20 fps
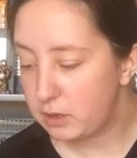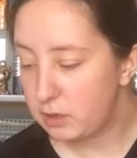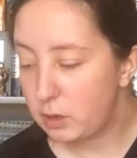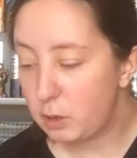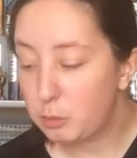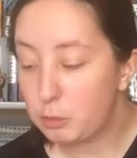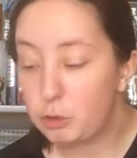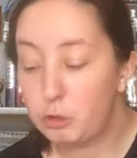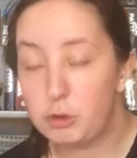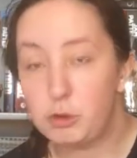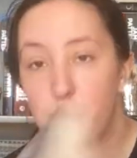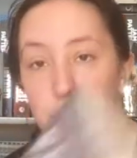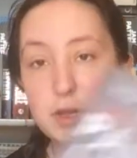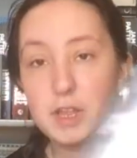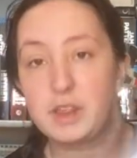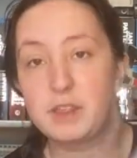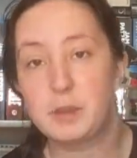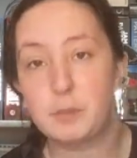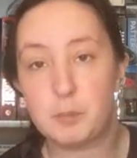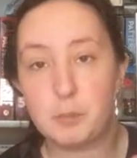up going
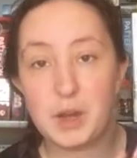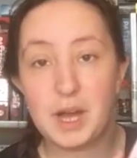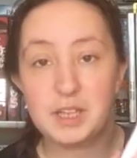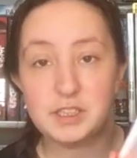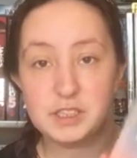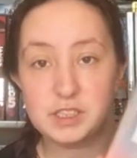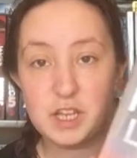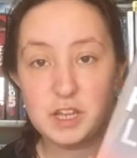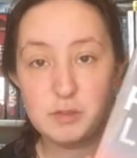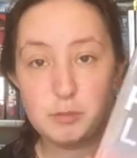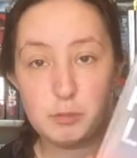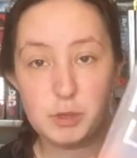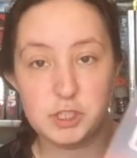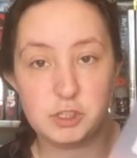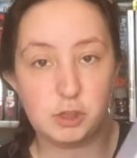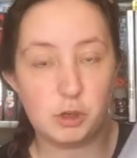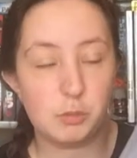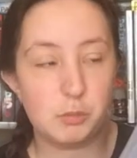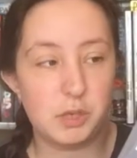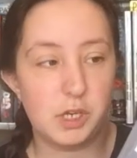with Past Life by
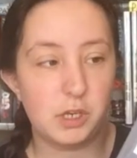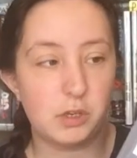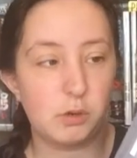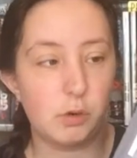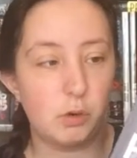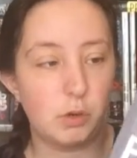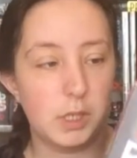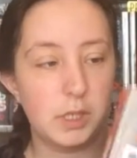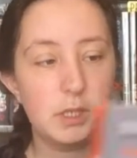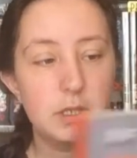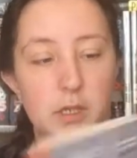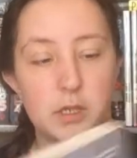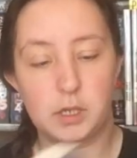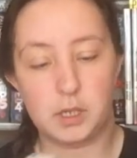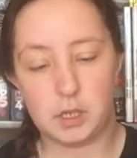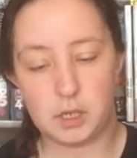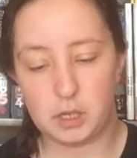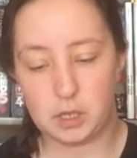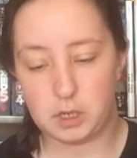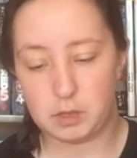Dominic Nolan.
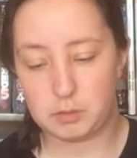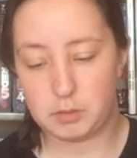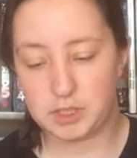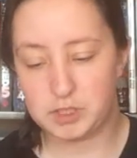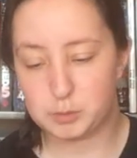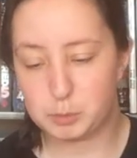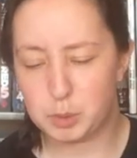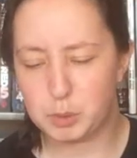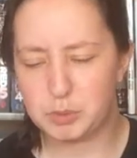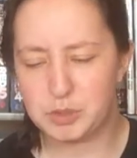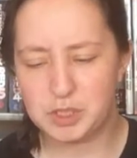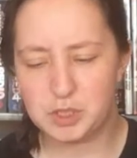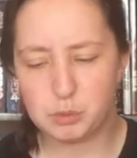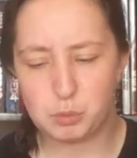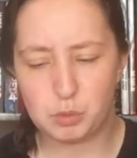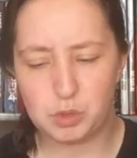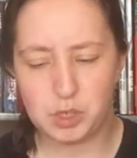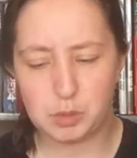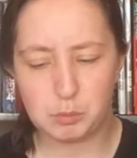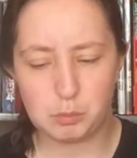That's probably the
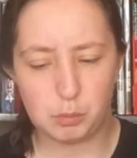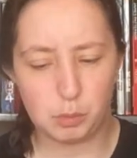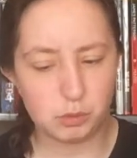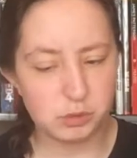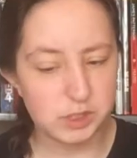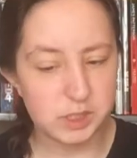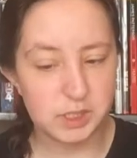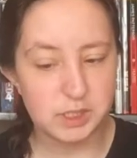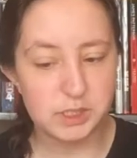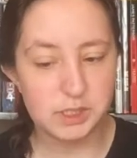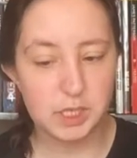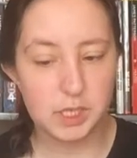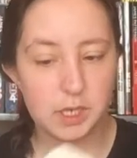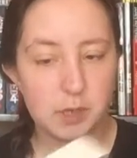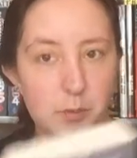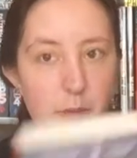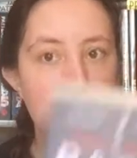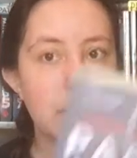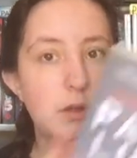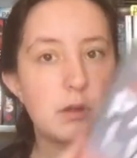one I'm most excited
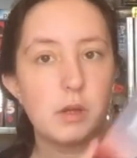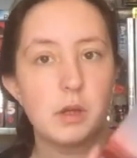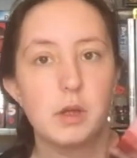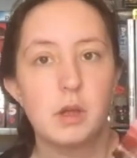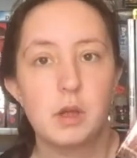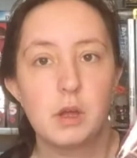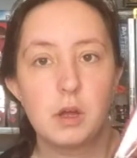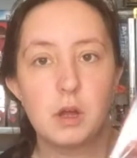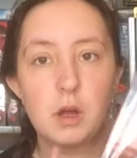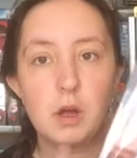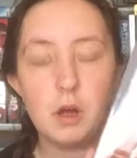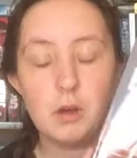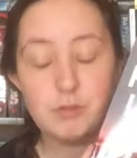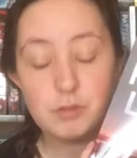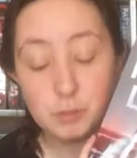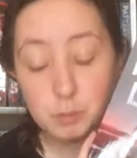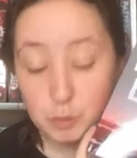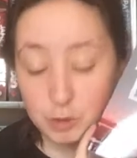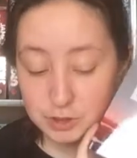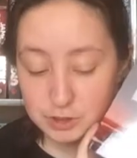about of the
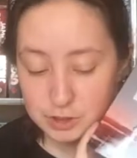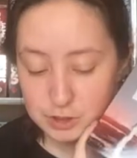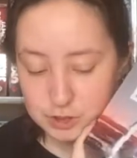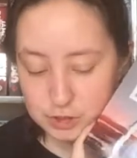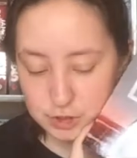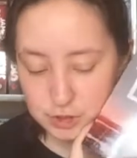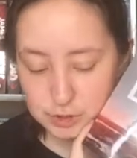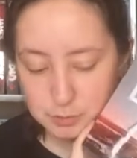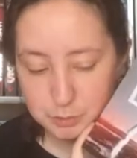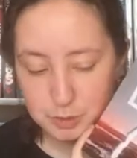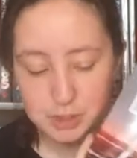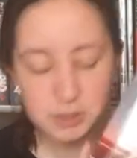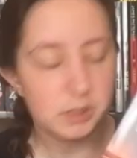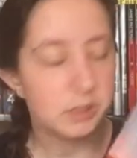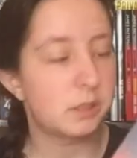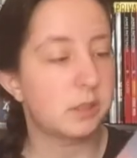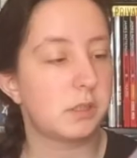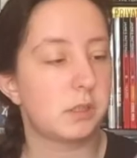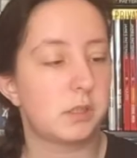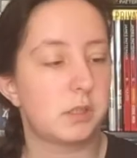books that she's
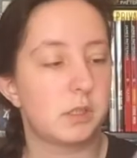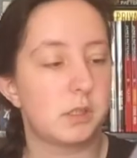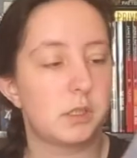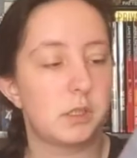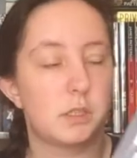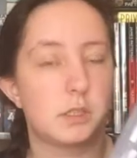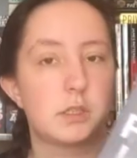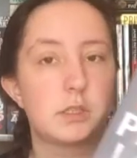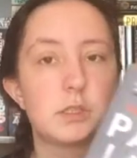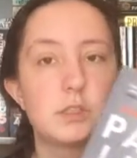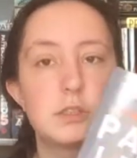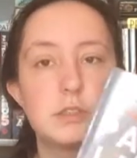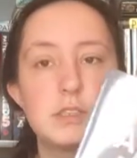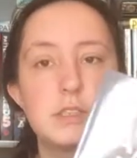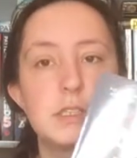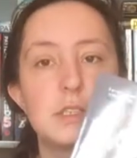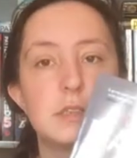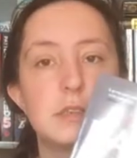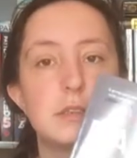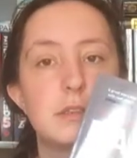picked. So
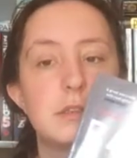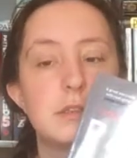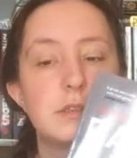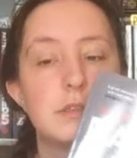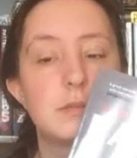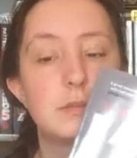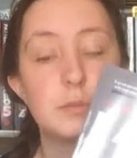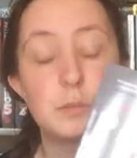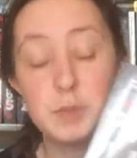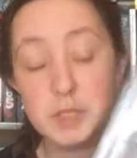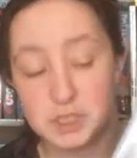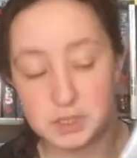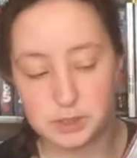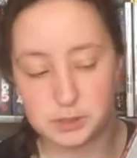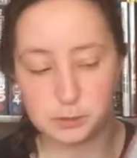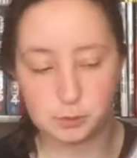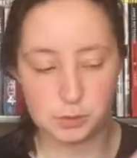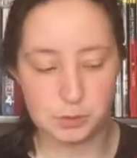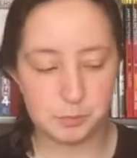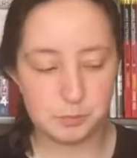yeah, pick
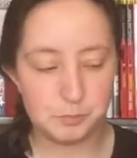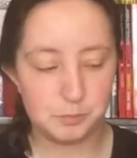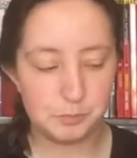this one.